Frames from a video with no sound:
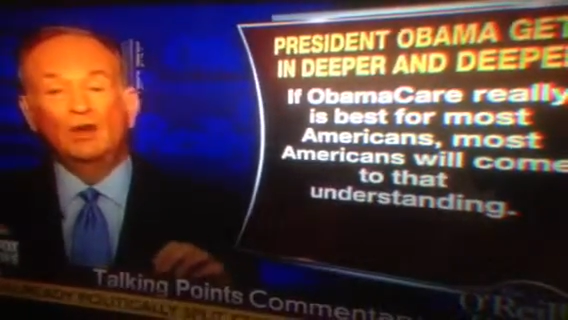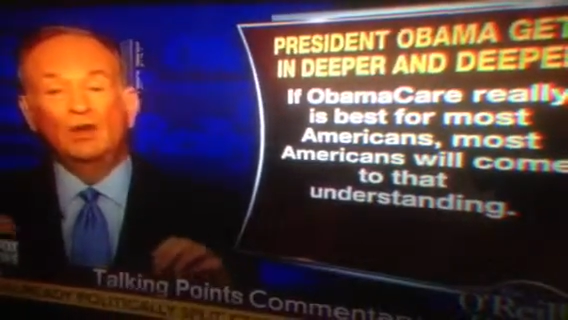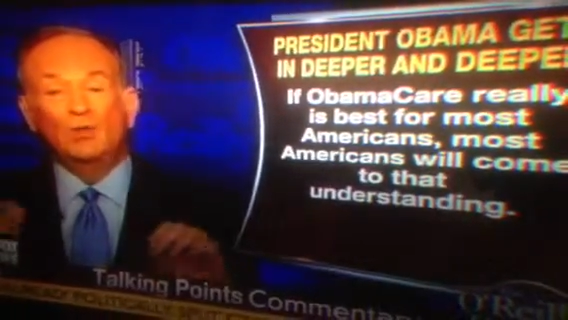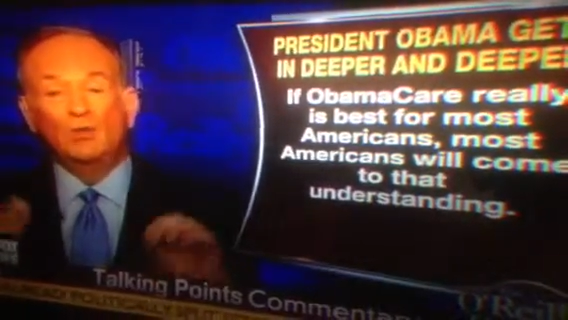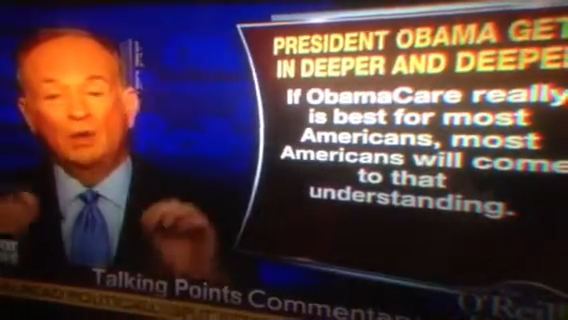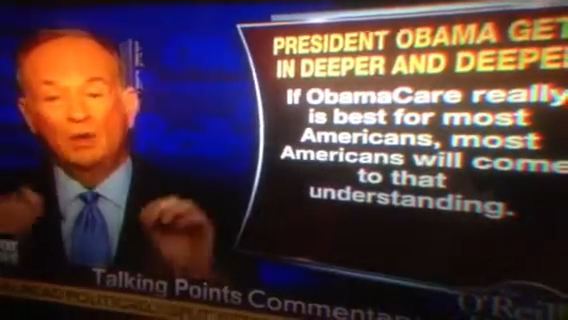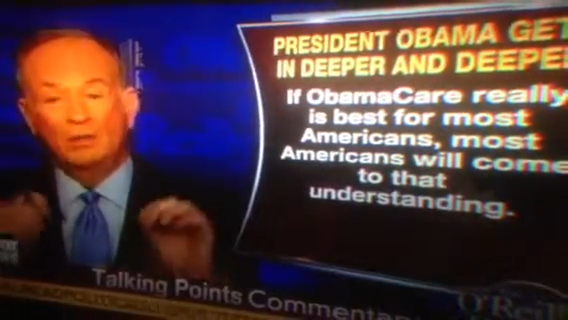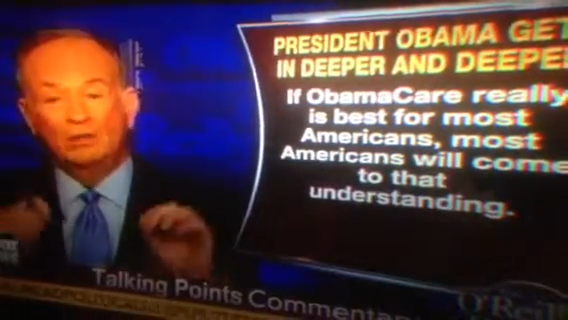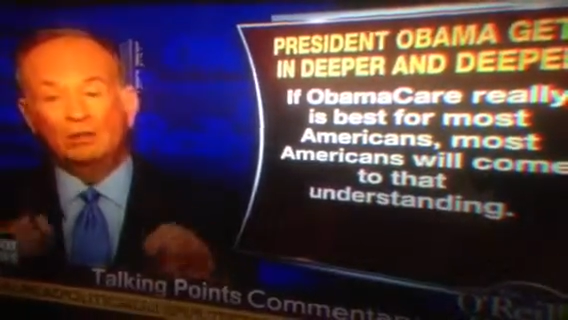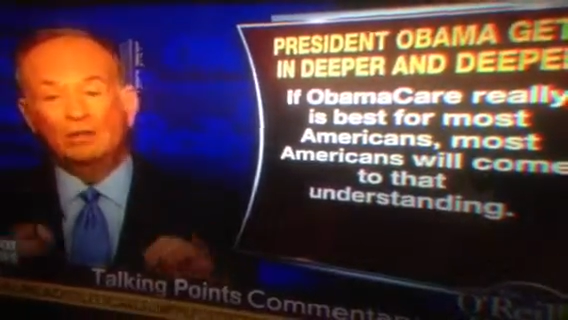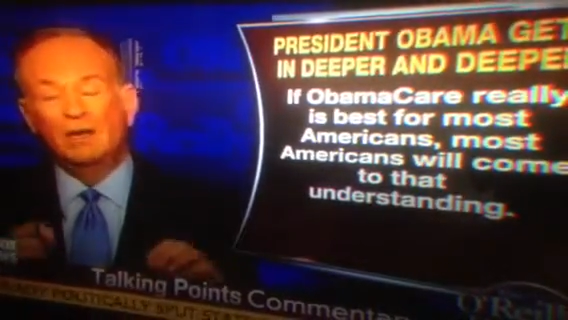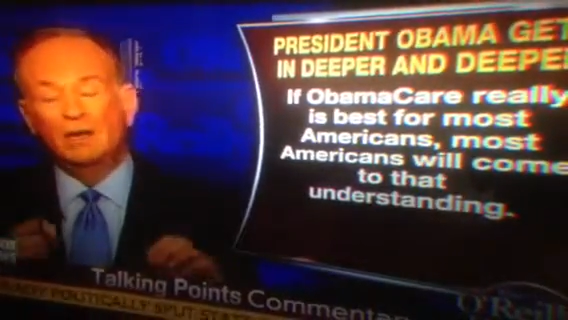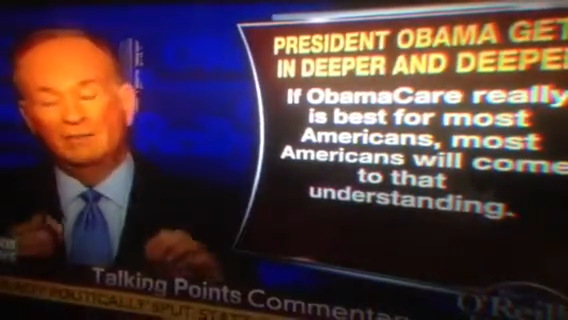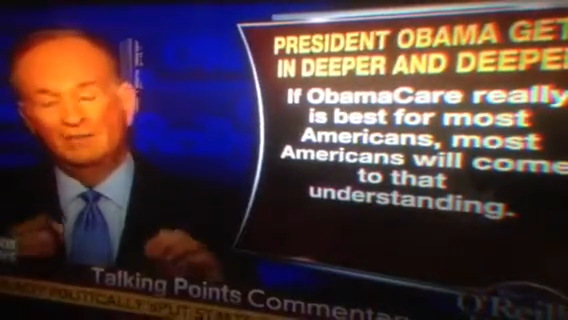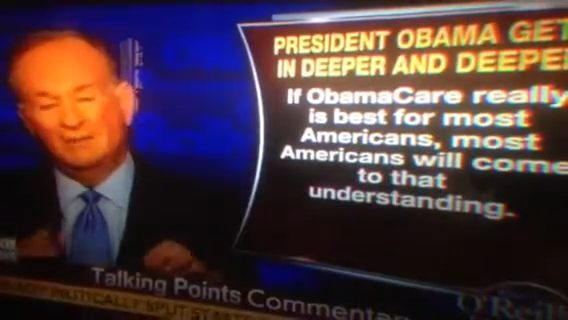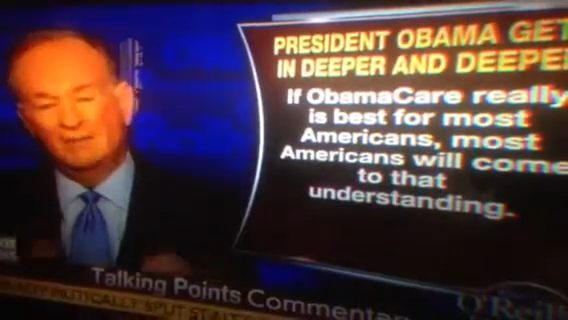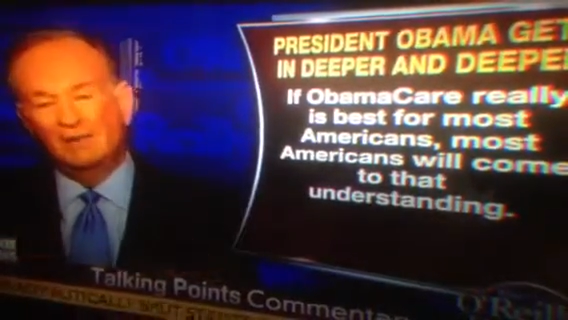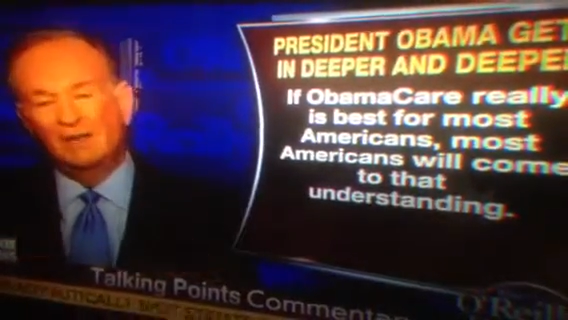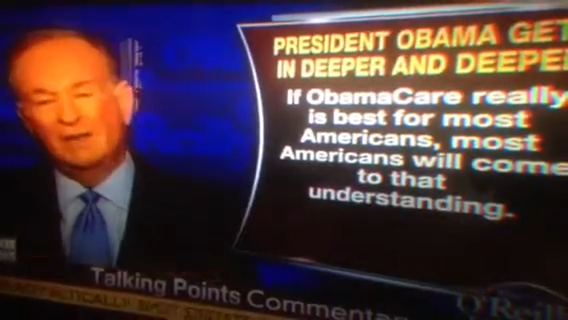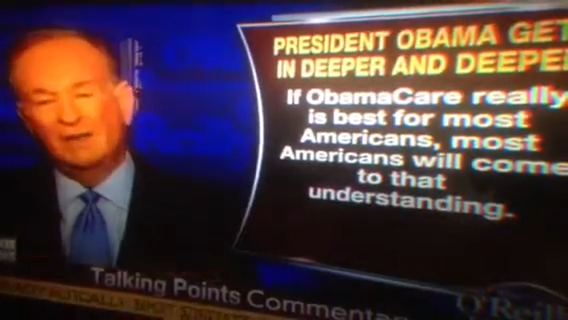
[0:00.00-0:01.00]
will
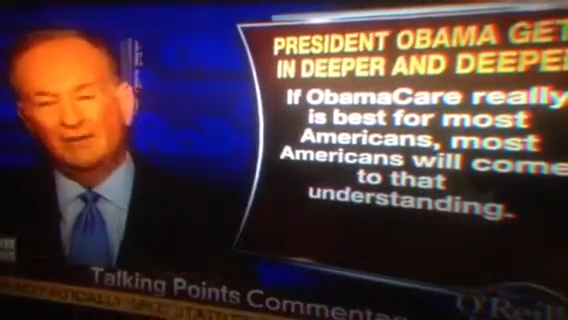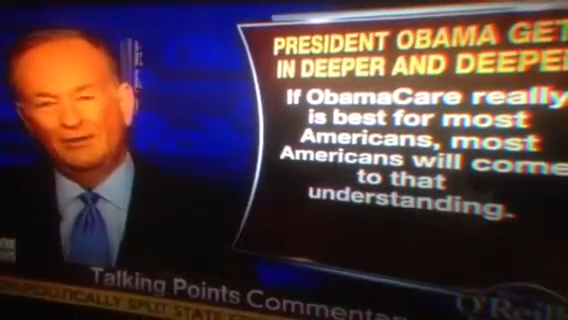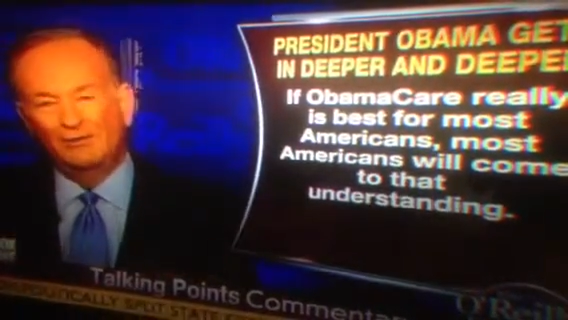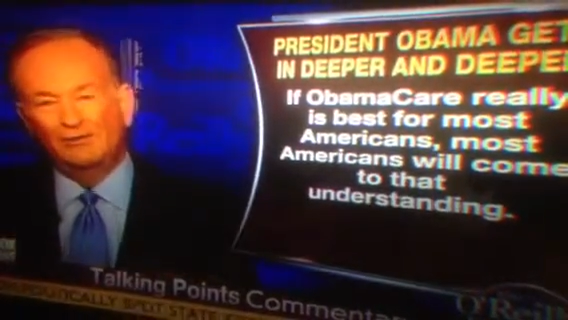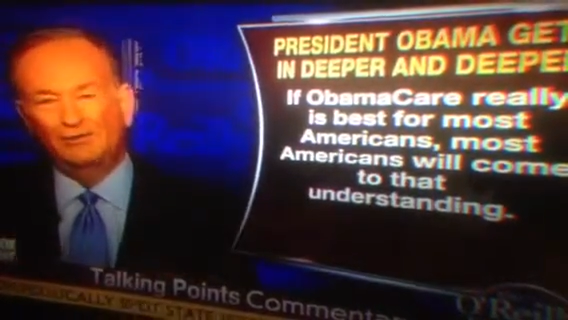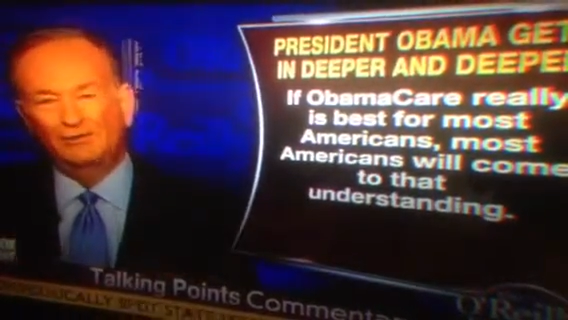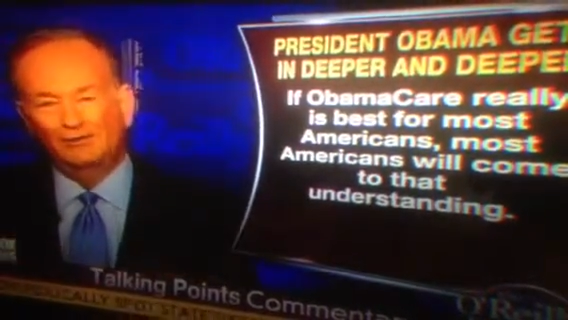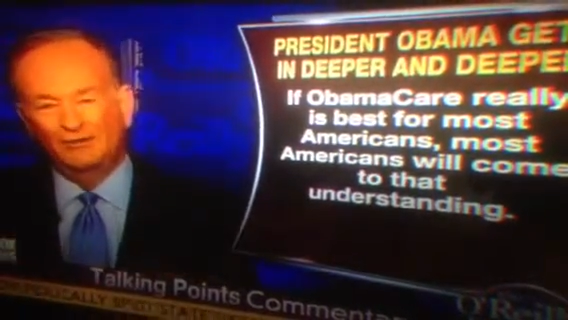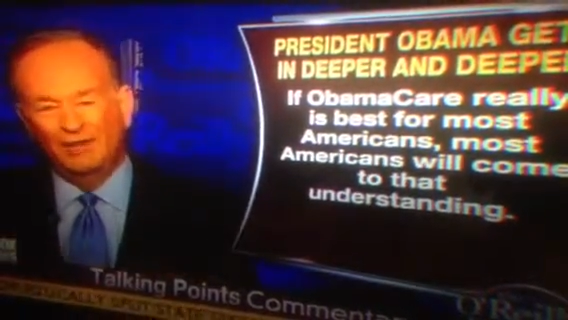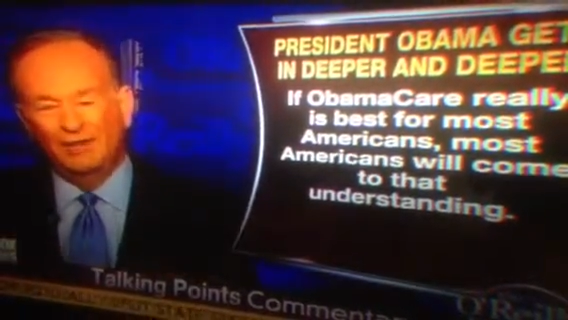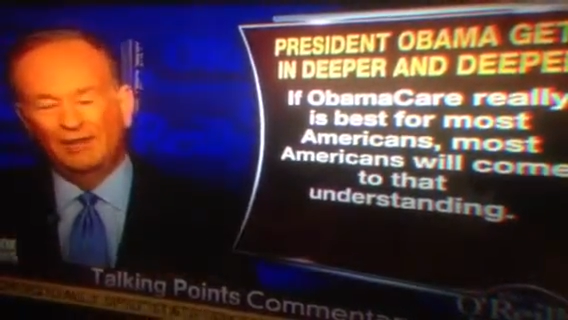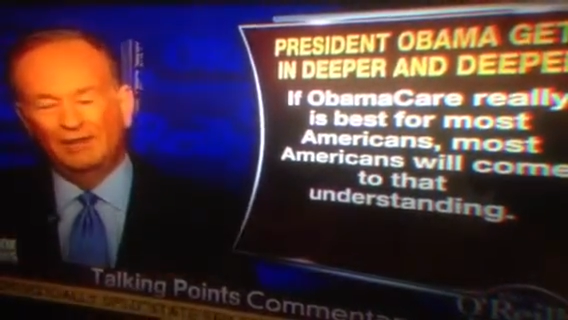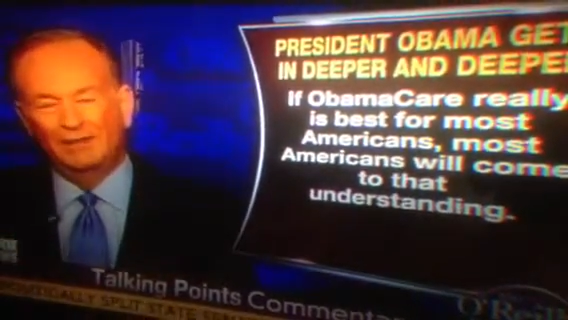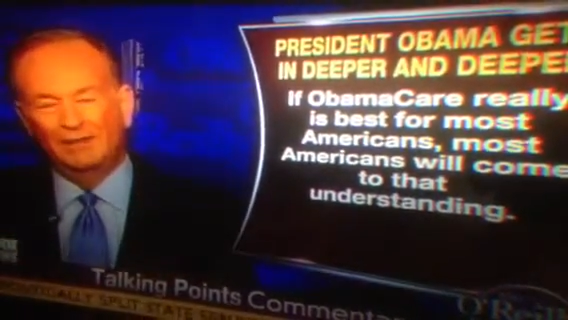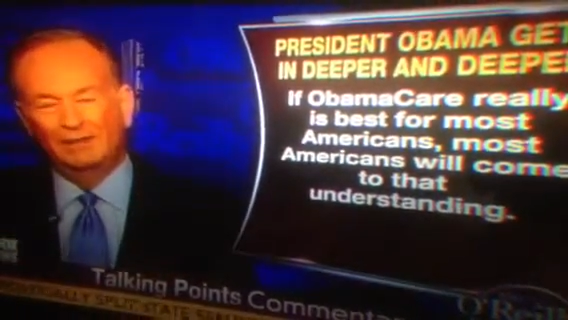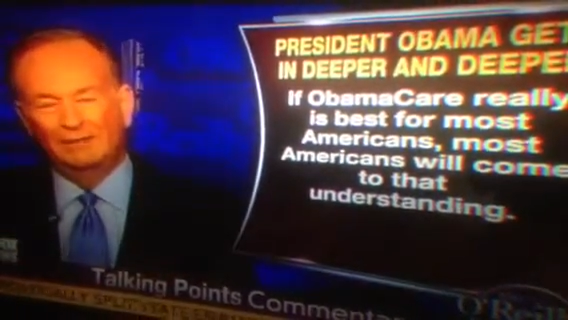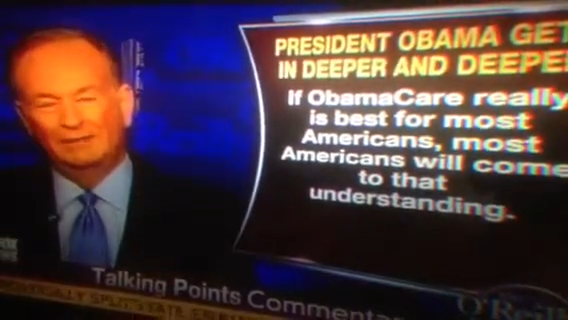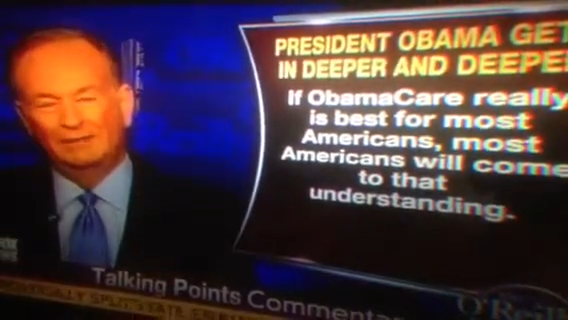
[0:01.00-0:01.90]
come to that understanding.